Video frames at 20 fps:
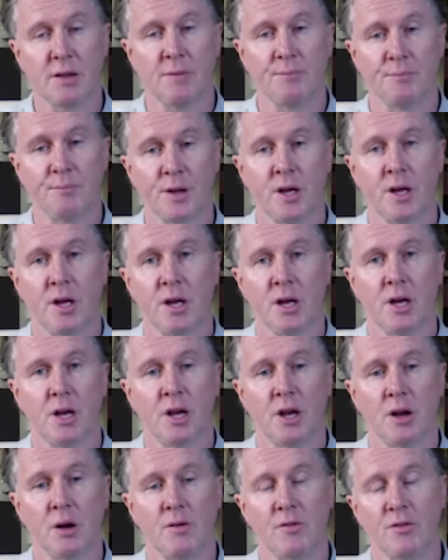that.
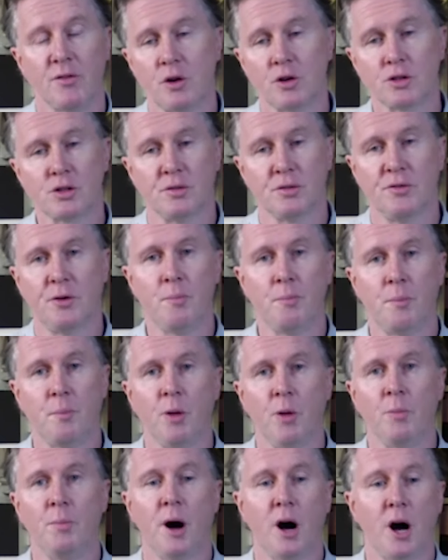You know, of course, the
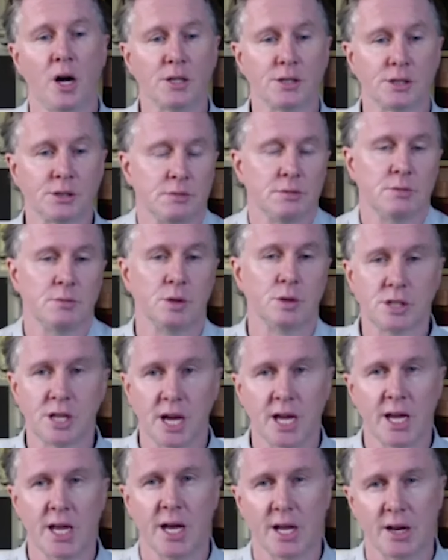football part will
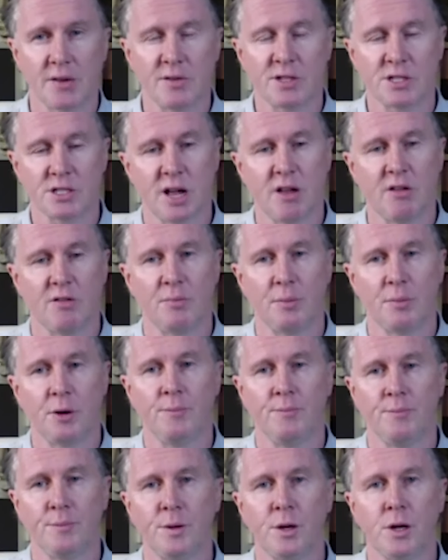take care of itself. But,
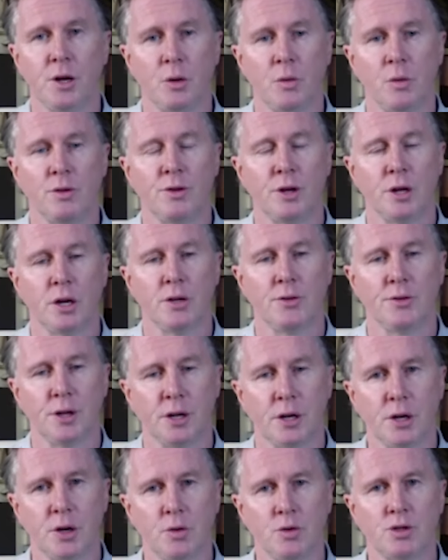you know, they're
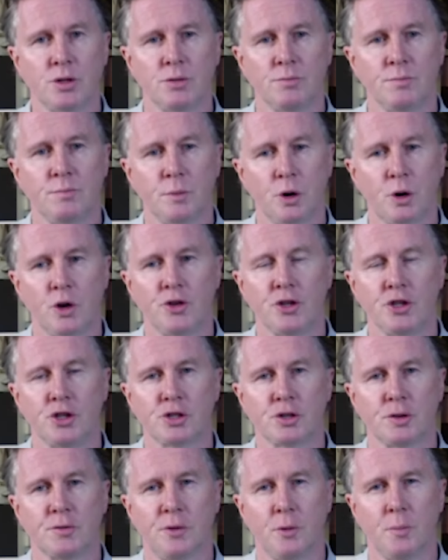losing more than
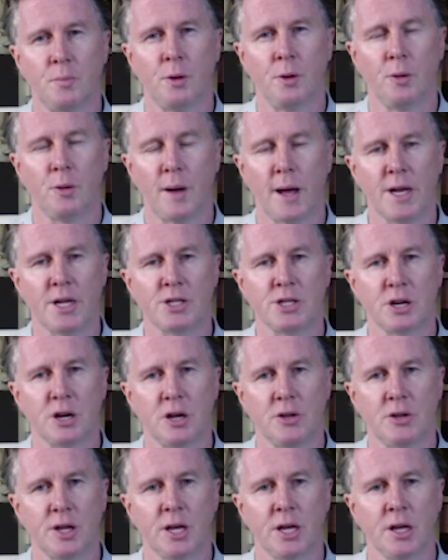just a football manager,
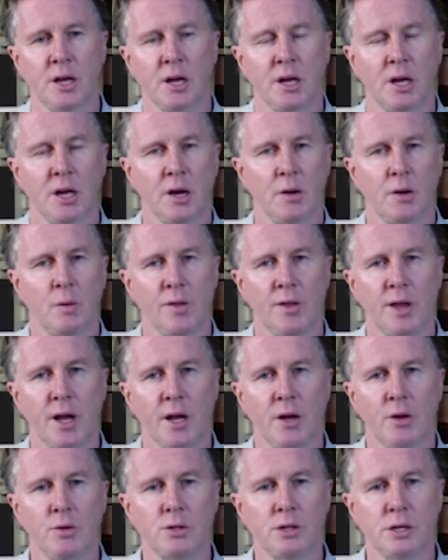aren't they, when they
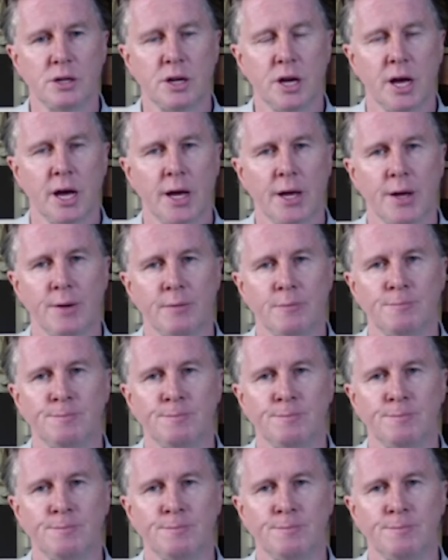lose the Jurgen?